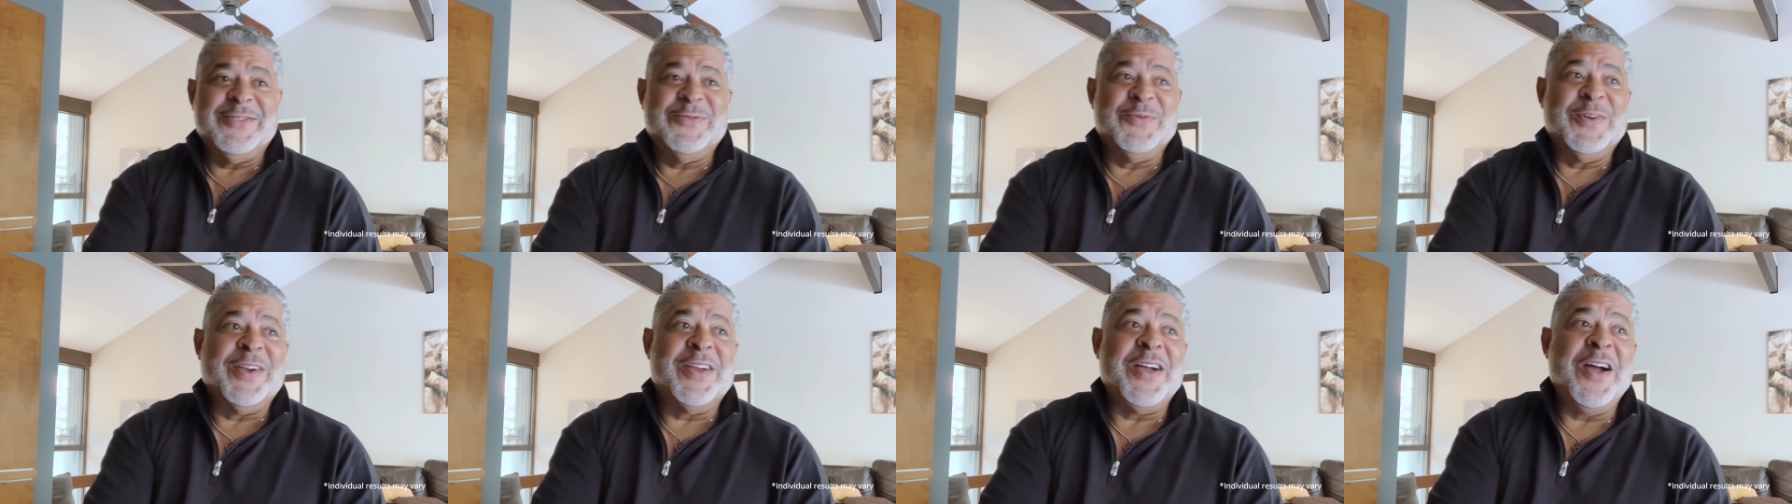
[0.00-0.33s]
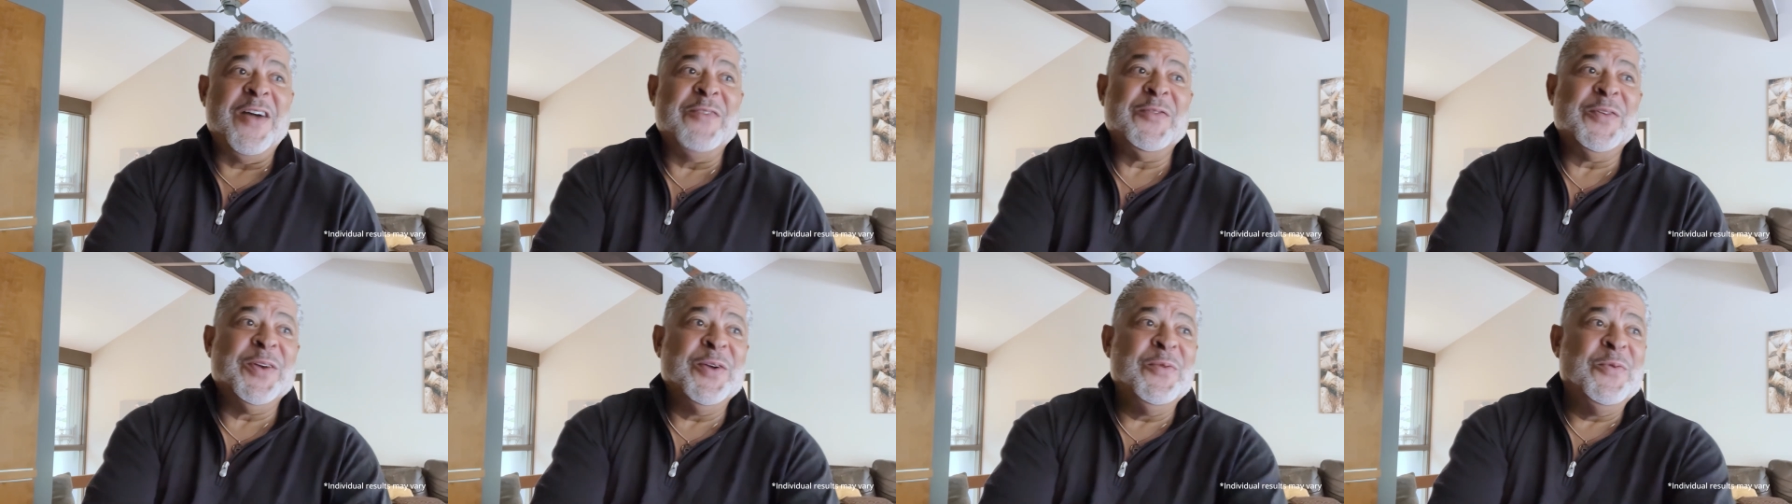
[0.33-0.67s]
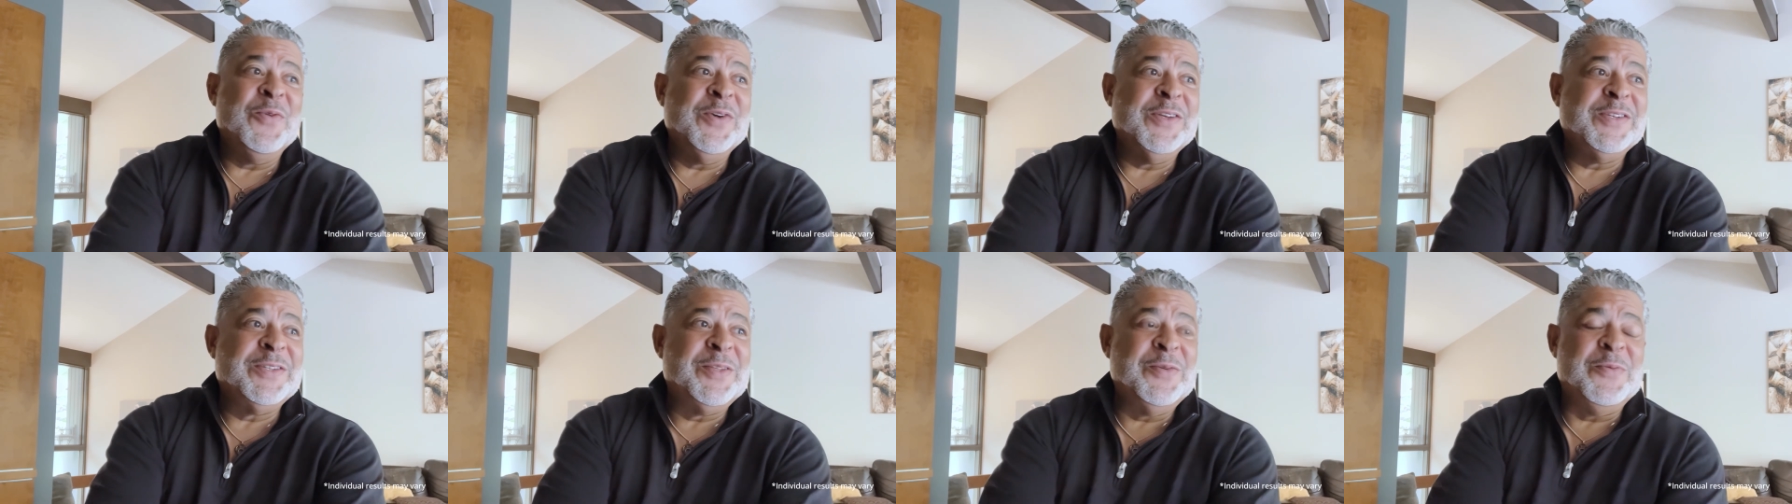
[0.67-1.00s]
Recovery
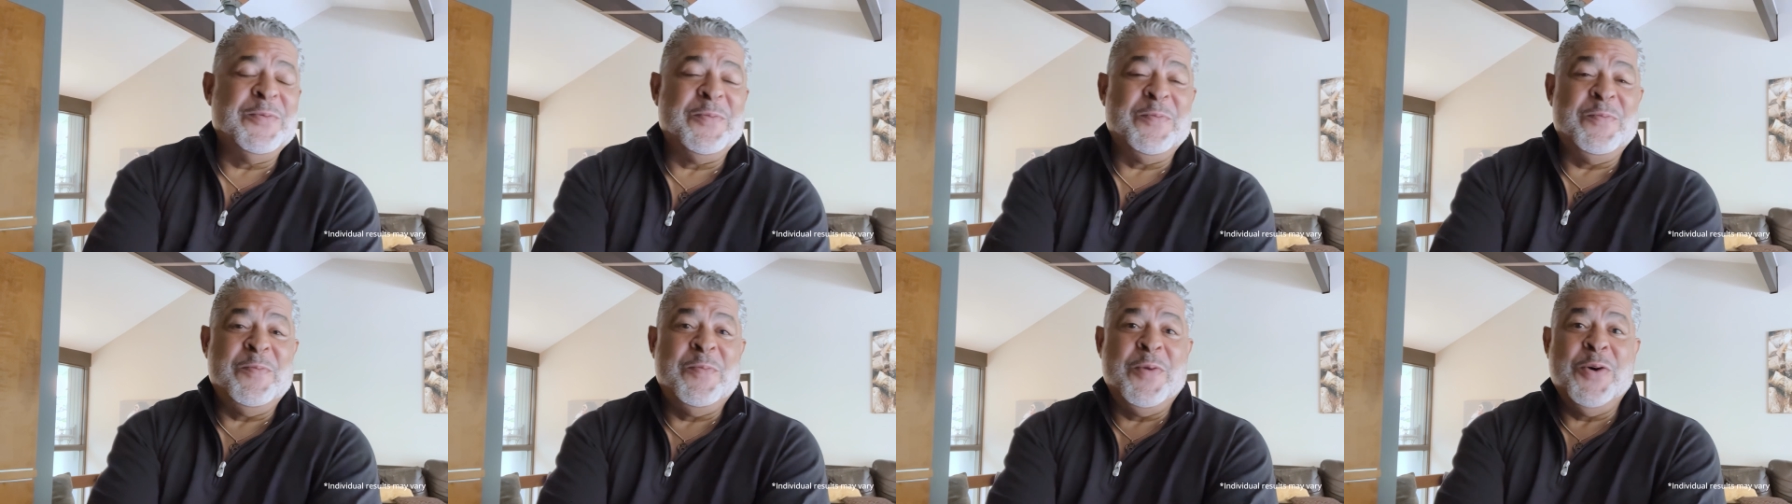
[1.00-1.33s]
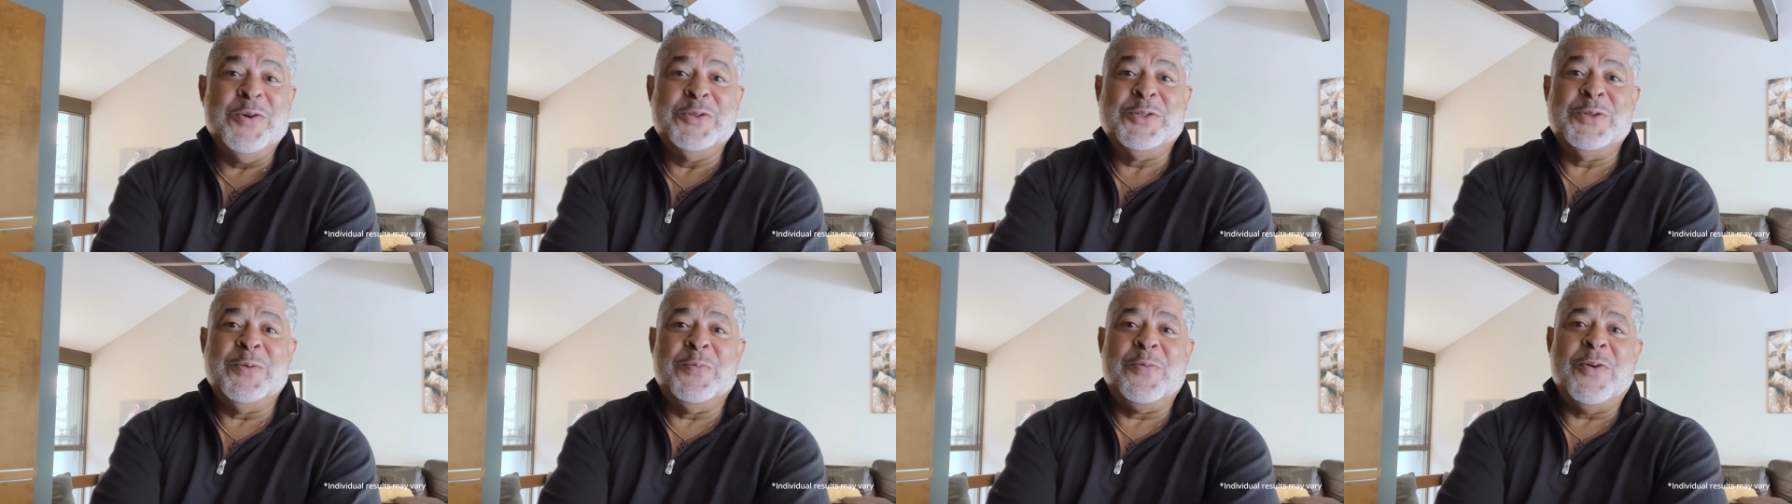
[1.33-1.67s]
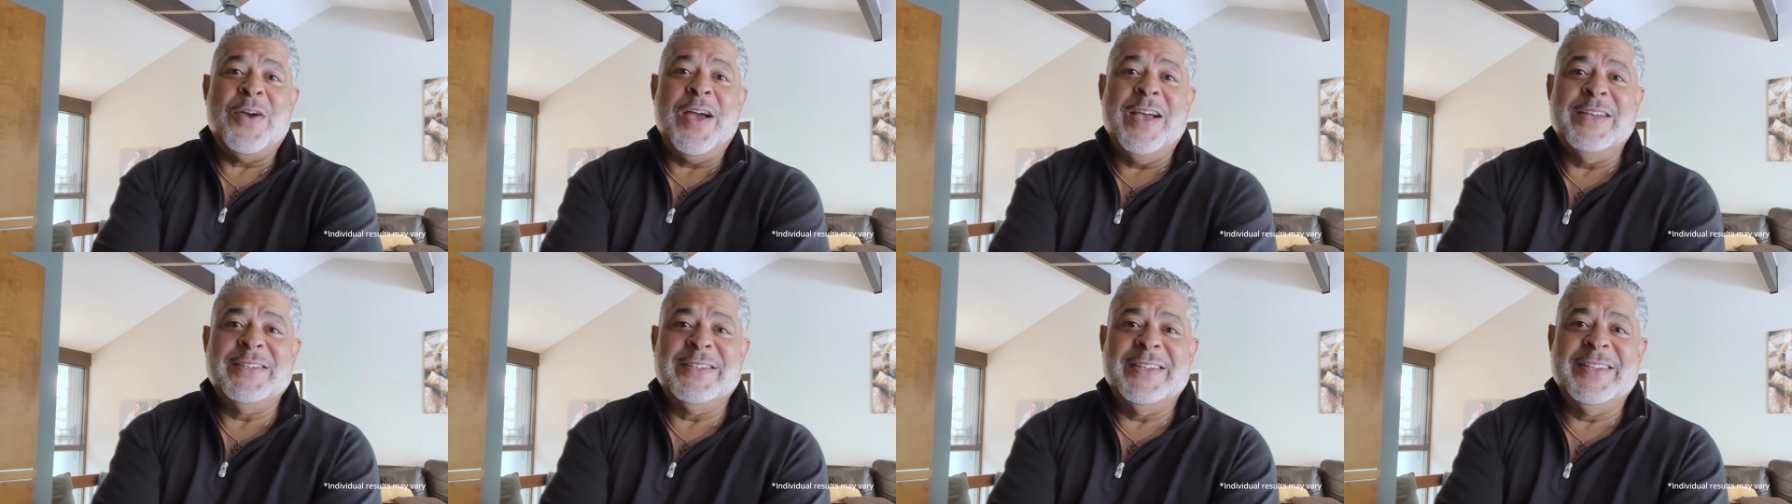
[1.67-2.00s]
was the most
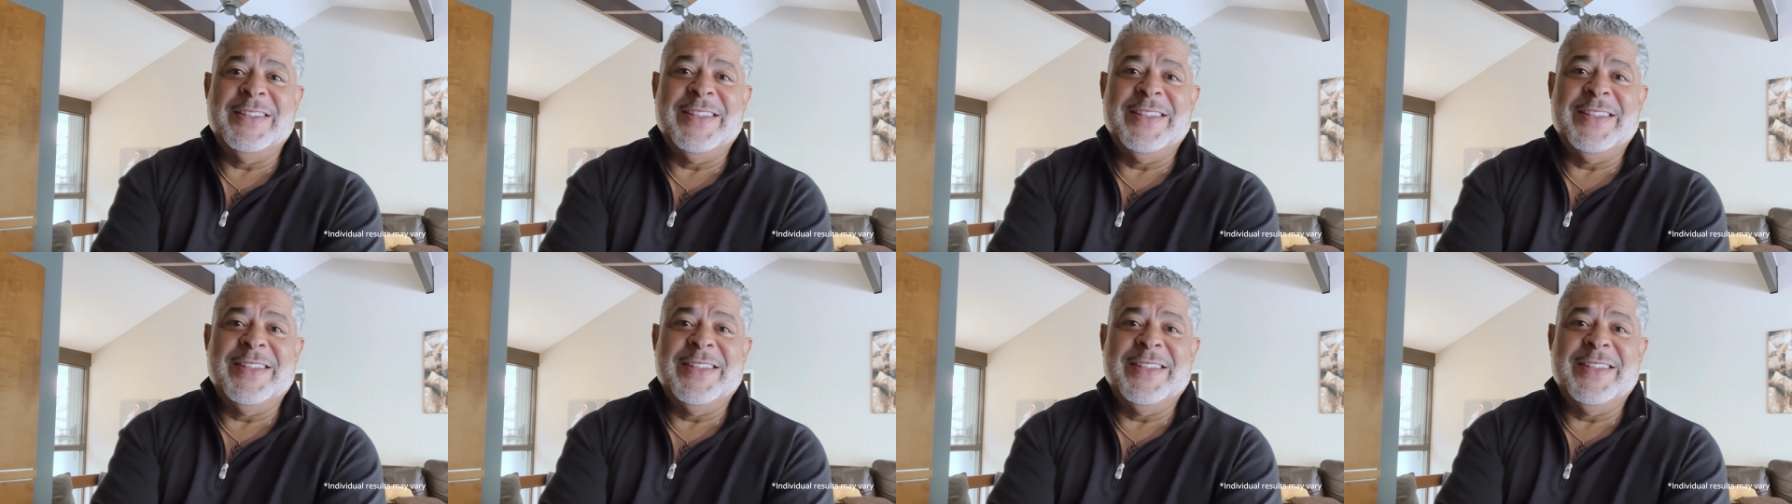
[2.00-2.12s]
surprising